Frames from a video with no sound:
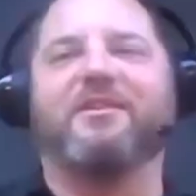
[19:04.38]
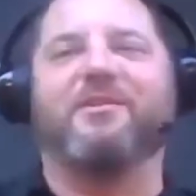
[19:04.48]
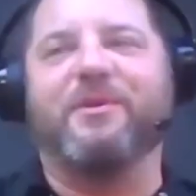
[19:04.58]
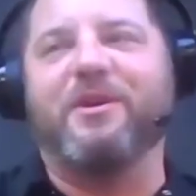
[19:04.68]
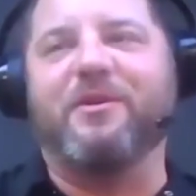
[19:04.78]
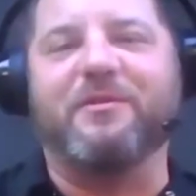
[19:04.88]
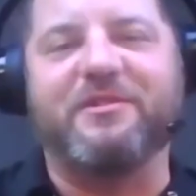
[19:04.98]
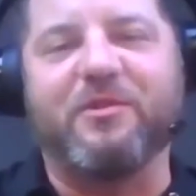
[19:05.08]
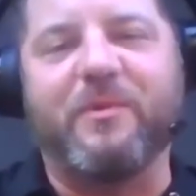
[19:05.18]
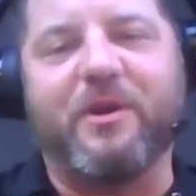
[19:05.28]
the
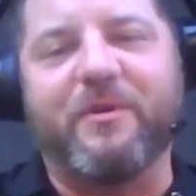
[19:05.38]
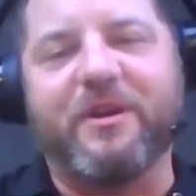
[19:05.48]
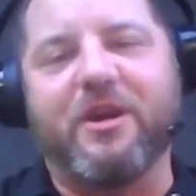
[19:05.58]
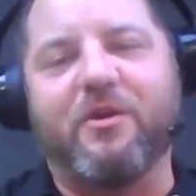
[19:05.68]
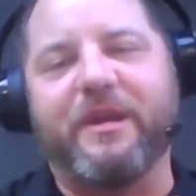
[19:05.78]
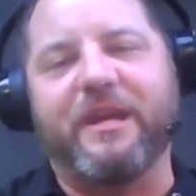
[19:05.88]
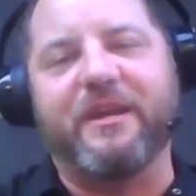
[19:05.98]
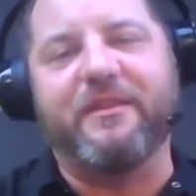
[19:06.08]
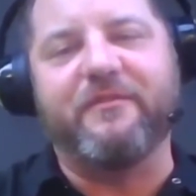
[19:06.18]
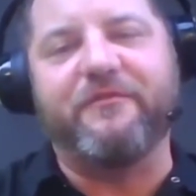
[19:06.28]
road to where we're going
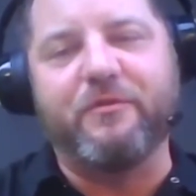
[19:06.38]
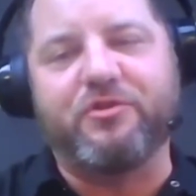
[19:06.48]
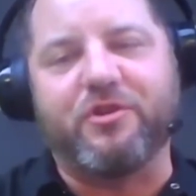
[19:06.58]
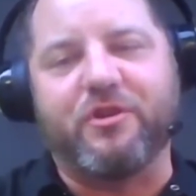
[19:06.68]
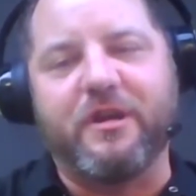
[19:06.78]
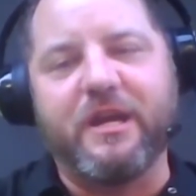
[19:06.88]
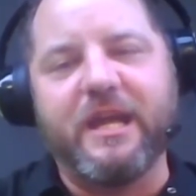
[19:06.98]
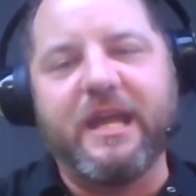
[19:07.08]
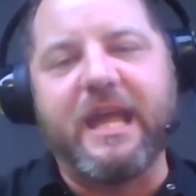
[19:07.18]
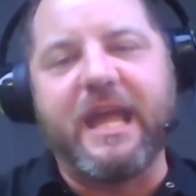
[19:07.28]
in the future.
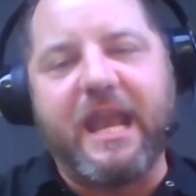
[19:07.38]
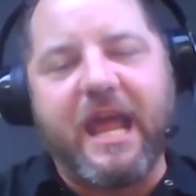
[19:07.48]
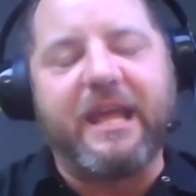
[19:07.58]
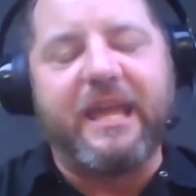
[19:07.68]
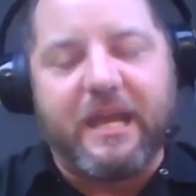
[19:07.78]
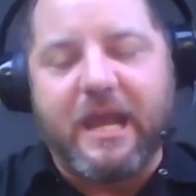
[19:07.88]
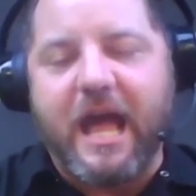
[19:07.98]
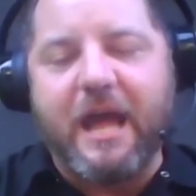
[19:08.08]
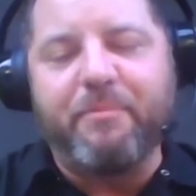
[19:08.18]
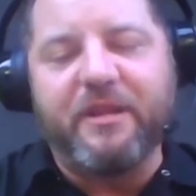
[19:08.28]
And again,
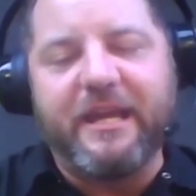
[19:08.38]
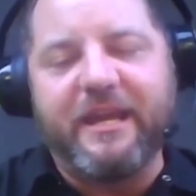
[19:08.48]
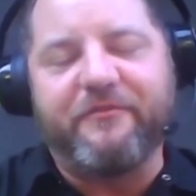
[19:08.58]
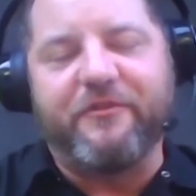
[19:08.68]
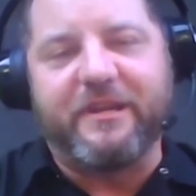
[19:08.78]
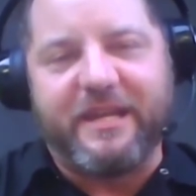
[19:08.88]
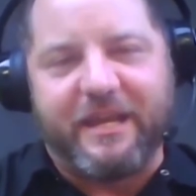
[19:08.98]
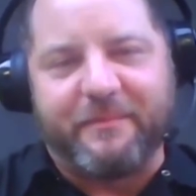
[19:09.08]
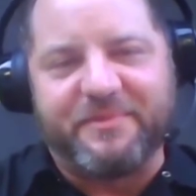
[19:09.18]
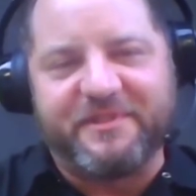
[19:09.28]
I'm playing for
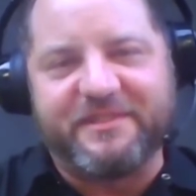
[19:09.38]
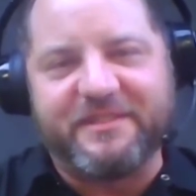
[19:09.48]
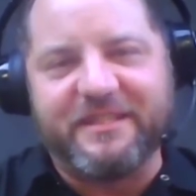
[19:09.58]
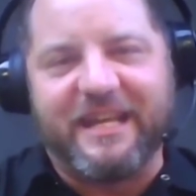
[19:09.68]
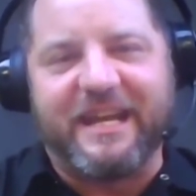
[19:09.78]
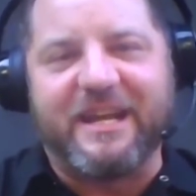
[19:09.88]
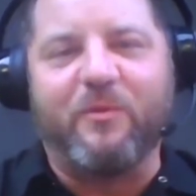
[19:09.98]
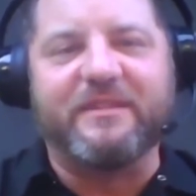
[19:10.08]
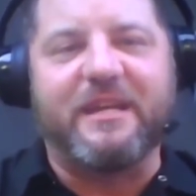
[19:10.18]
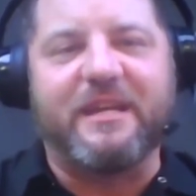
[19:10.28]
keeps. Like,
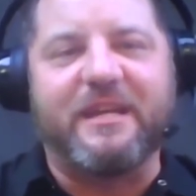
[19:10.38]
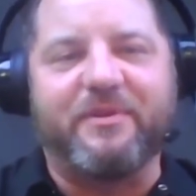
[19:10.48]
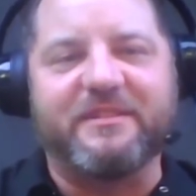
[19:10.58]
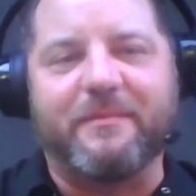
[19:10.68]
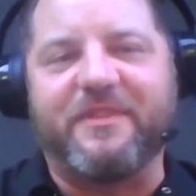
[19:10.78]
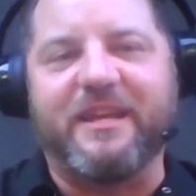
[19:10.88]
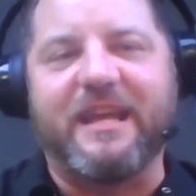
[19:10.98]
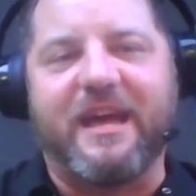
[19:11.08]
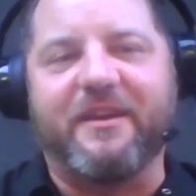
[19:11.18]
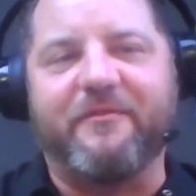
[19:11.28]
once I put
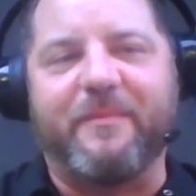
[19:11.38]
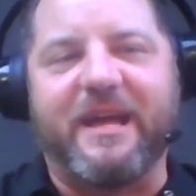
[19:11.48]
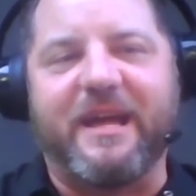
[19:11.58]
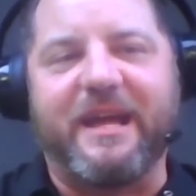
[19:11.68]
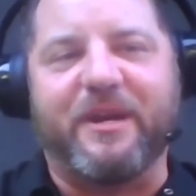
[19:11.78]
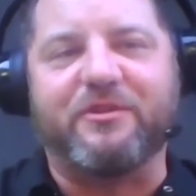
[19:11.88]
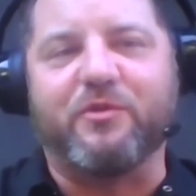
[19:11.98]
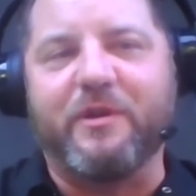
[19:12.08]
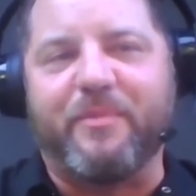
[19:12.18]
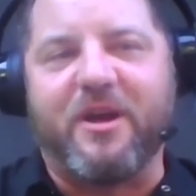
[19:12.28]
something out of my
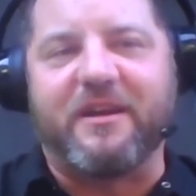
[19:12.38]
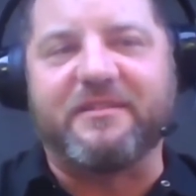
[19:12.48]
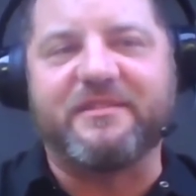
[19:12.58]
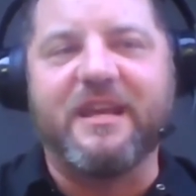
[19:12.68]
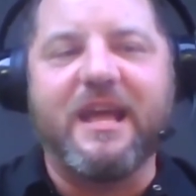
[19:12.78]
toy box,